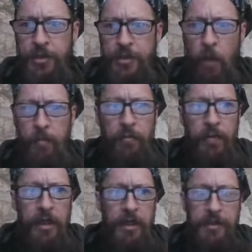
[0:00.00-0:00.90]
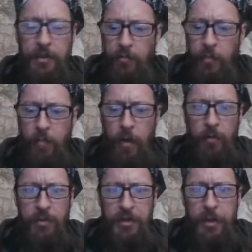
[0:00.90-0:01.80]
she's helping me get some uh,
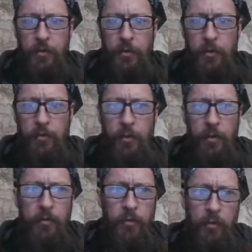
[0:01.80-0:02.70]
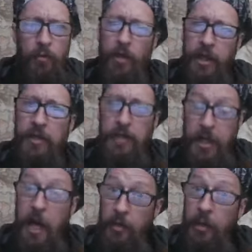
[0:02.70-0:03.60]
publicity. We're, we're, we're working
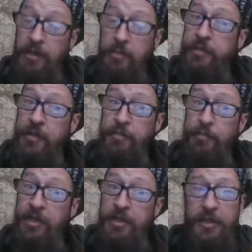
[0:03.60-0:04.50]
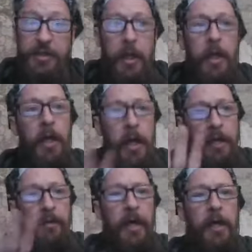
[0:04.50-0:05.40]
together on some serious business.
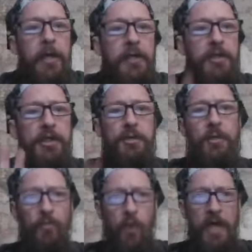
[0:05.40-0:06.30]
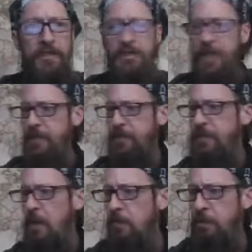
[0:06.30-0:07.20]
Anyway, this is from Wednesday,
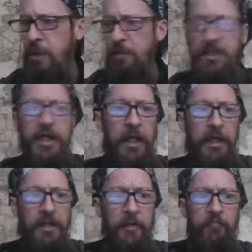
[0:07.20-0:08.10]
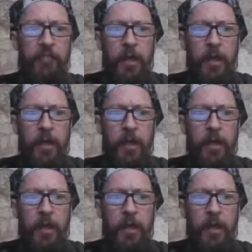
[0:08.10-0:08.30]
December 15th,